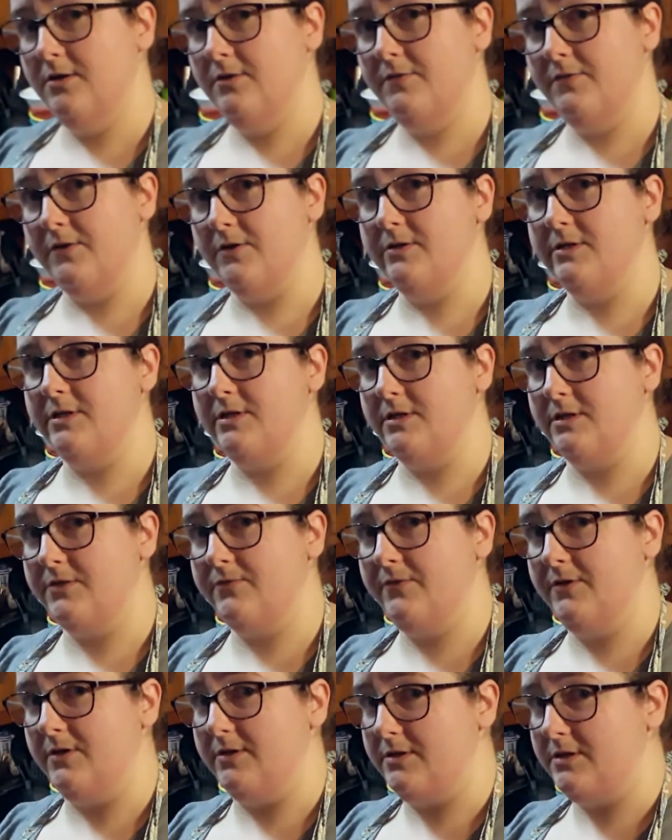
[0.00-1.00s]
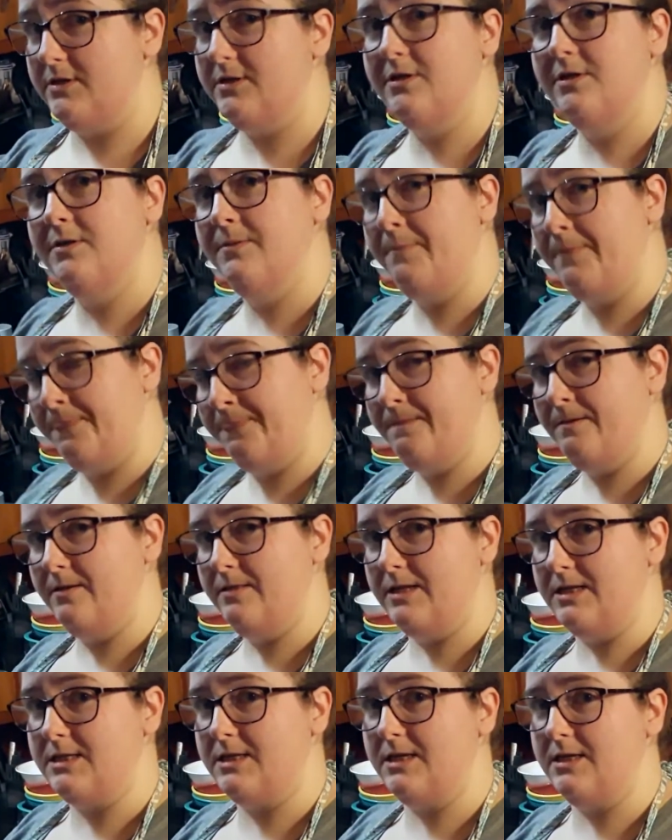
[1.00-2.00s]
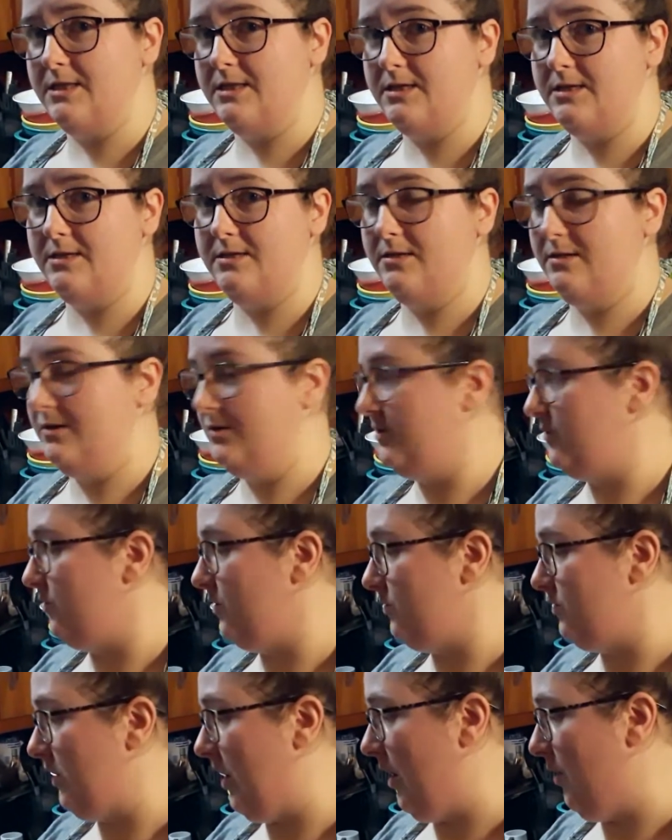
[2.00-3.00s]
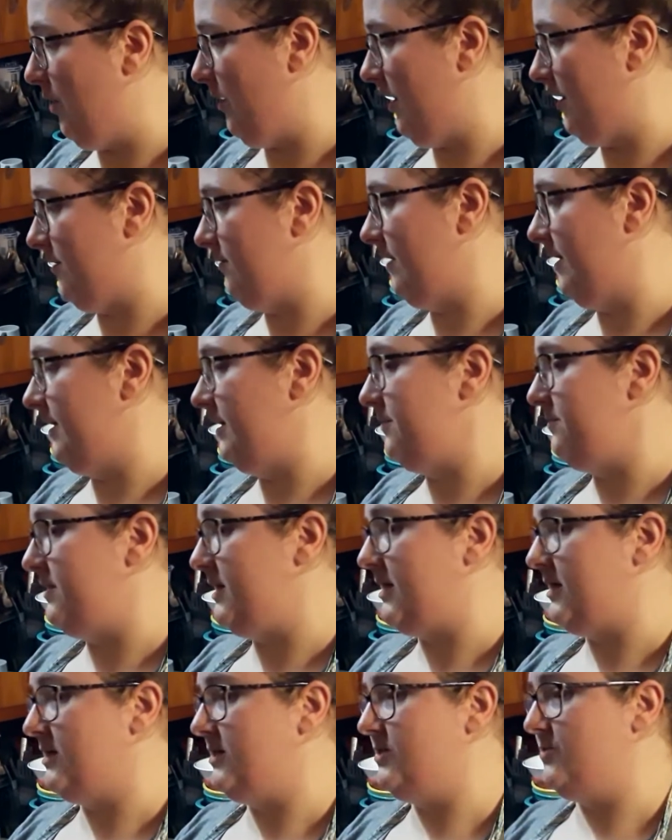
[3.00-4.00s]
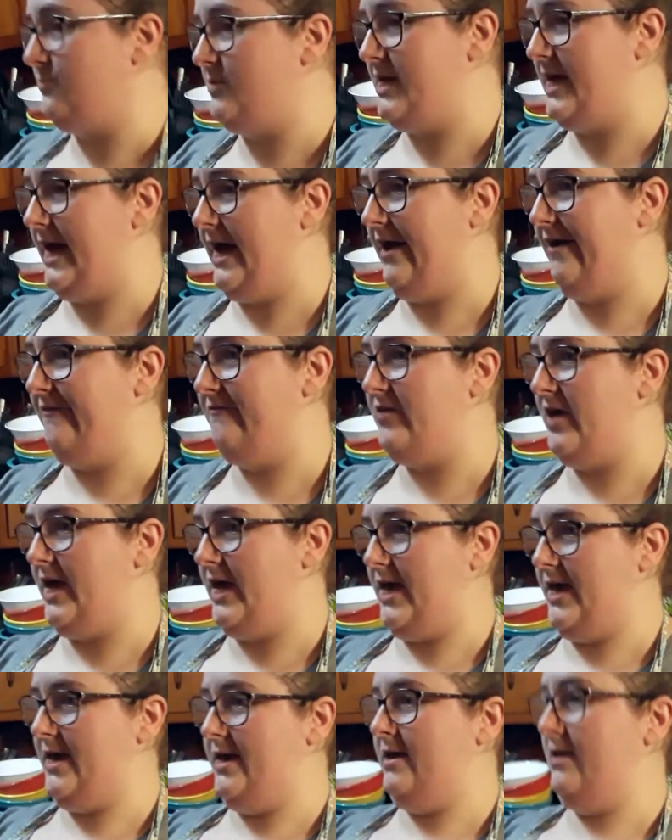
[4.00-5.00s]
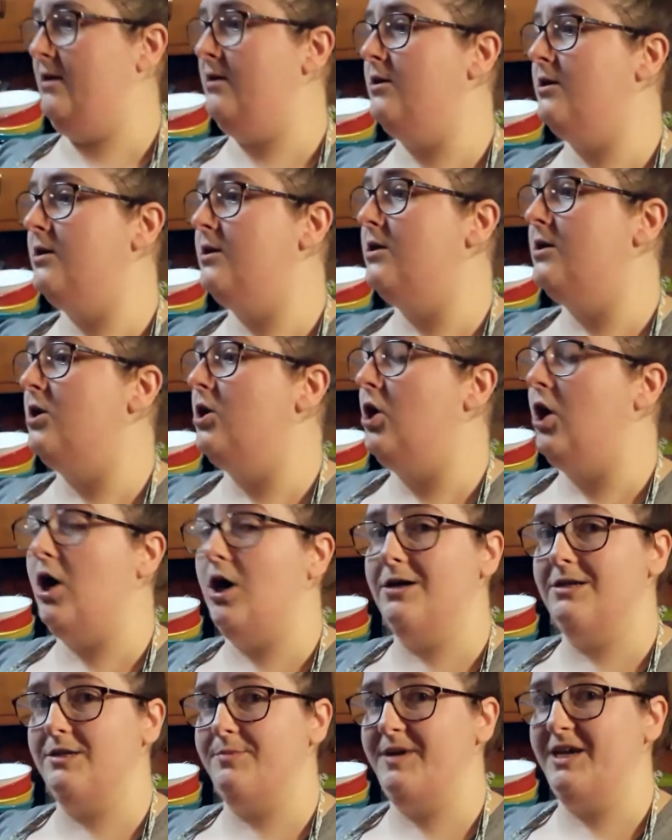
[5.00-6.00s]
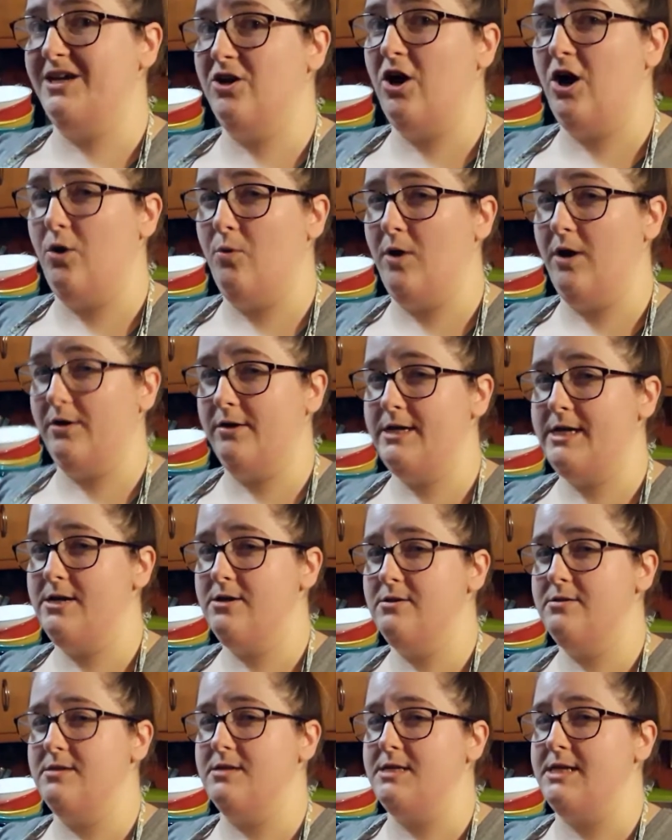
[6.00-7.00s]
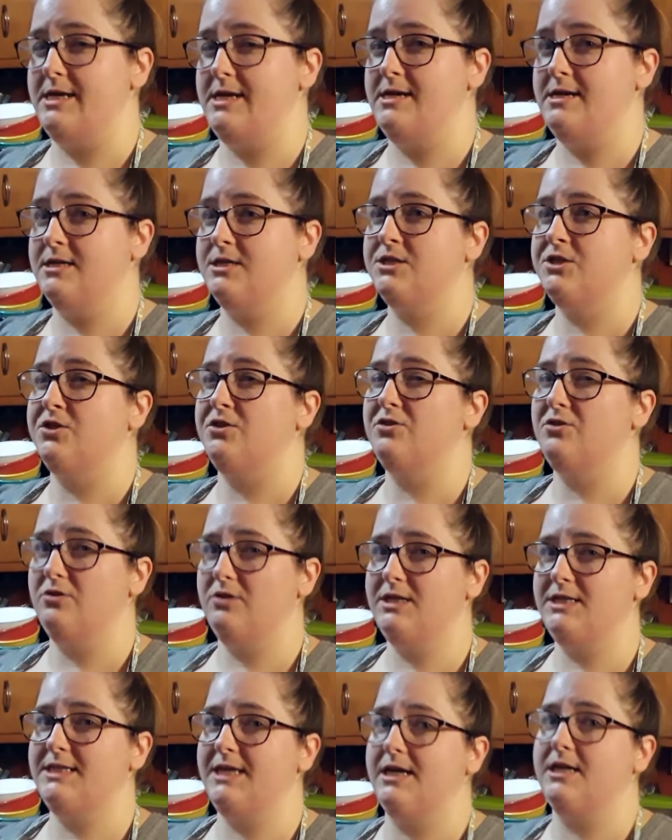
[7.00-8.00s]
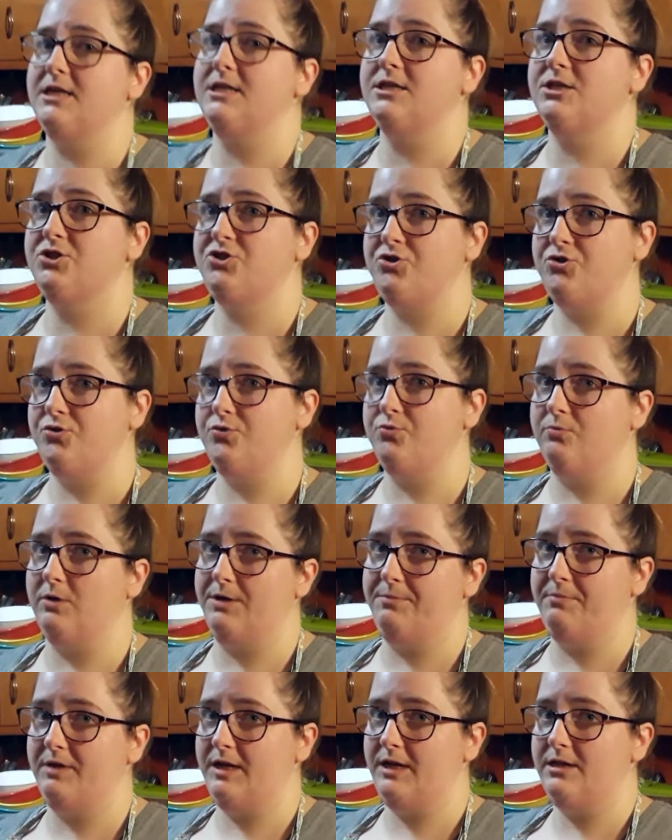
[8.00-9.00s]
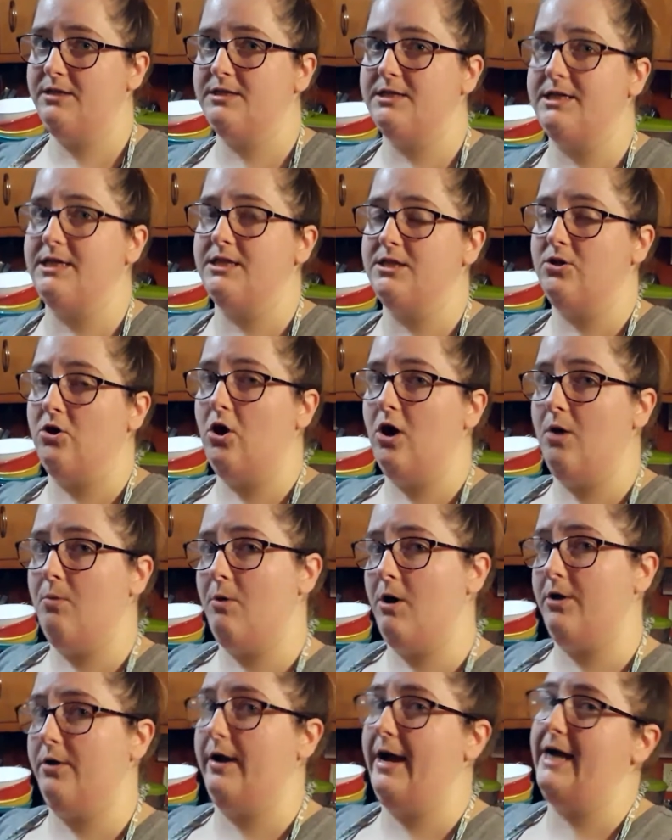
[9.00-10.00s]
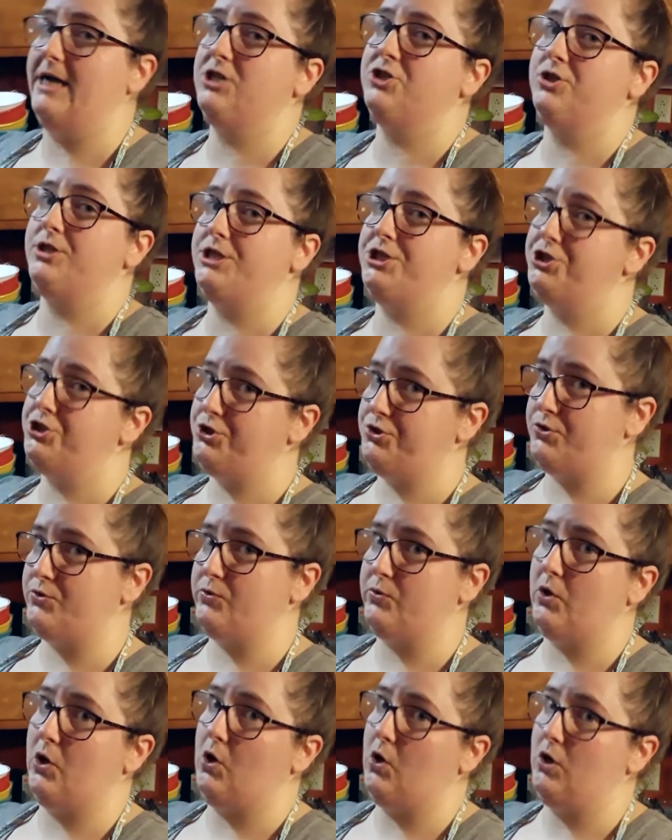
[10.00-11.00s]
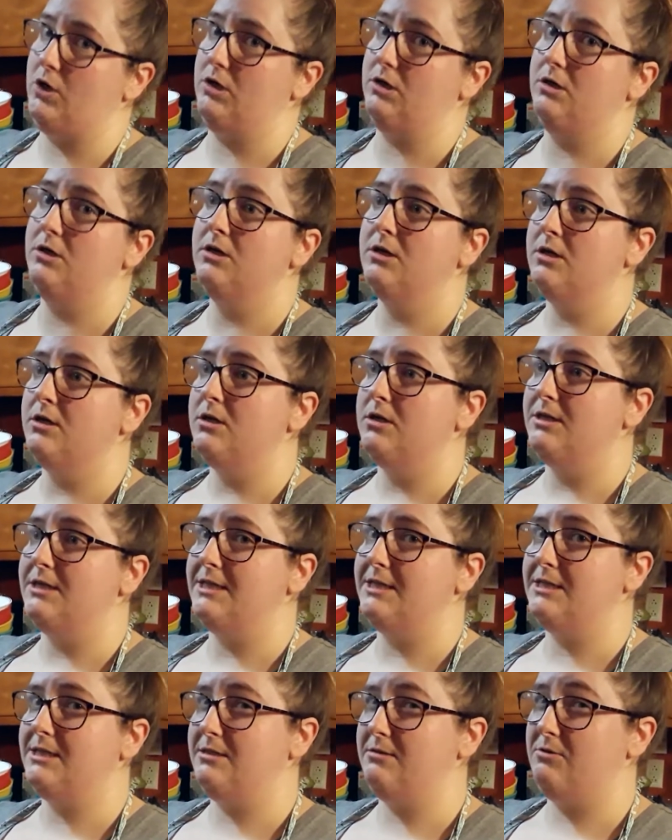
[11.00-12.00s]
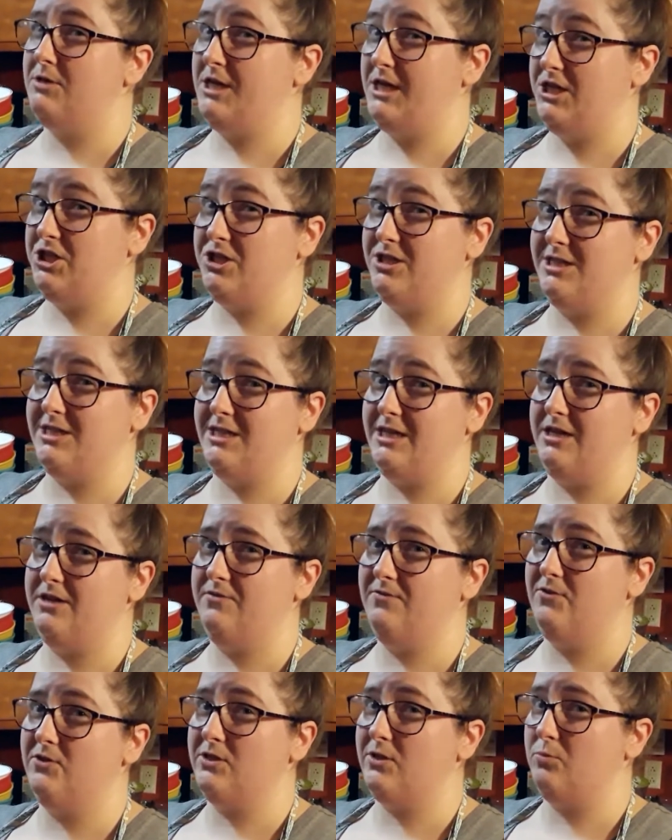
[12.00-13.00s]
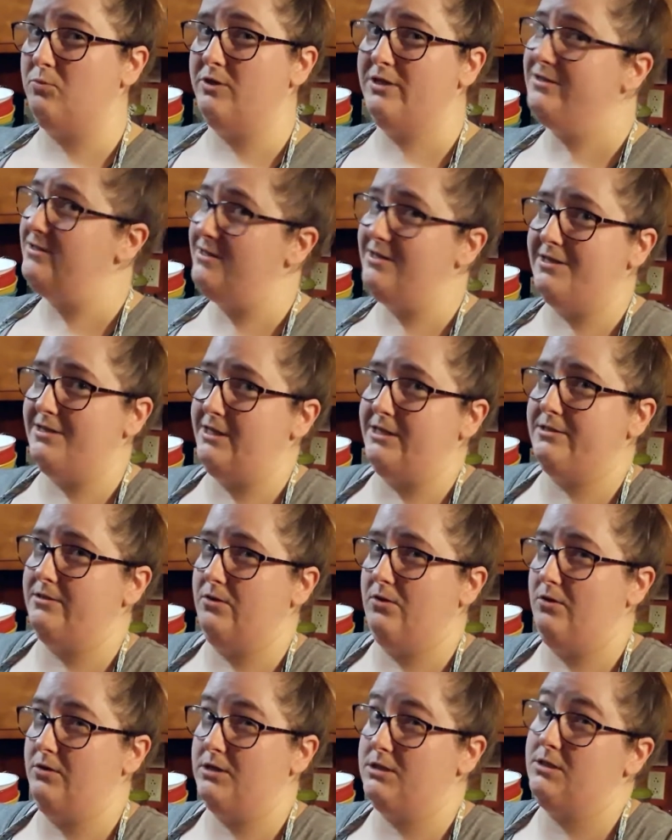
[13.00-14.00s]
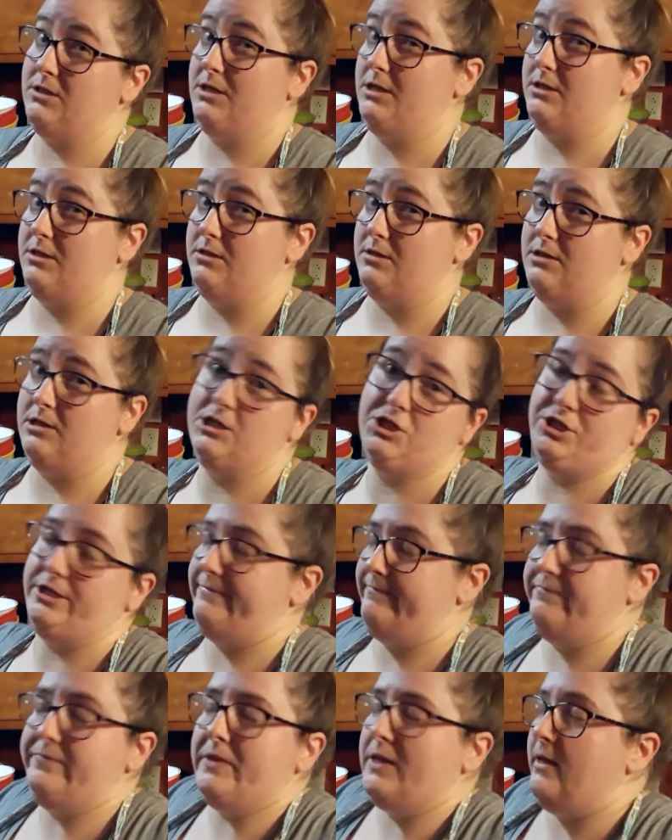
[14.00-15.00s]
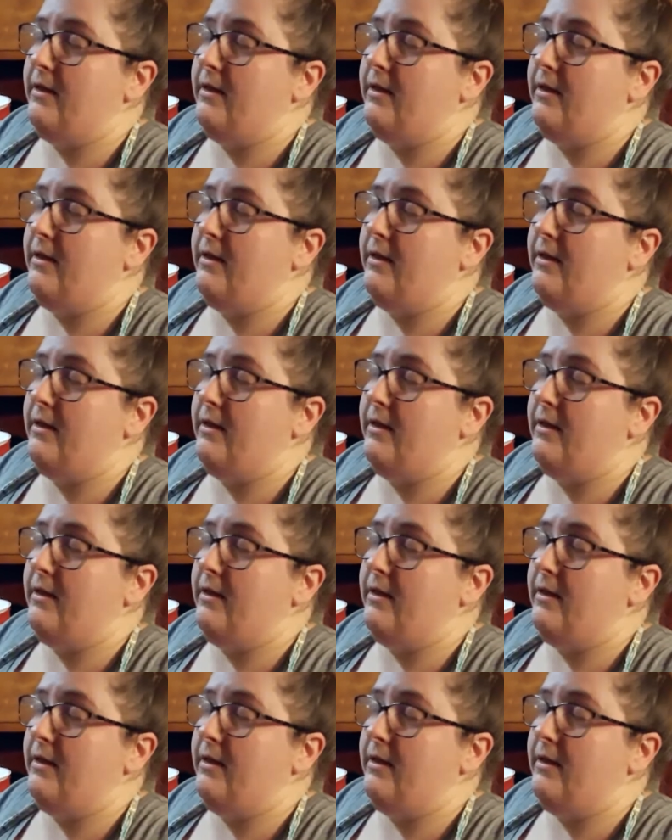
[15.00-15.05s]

first things first, let's get the hot water running because we have a on-demand hot water heater that takes 30 seconds to 1 minute to get the hot water actually to our kitchen sink. For some reason it takes the longest to get to the kitchen.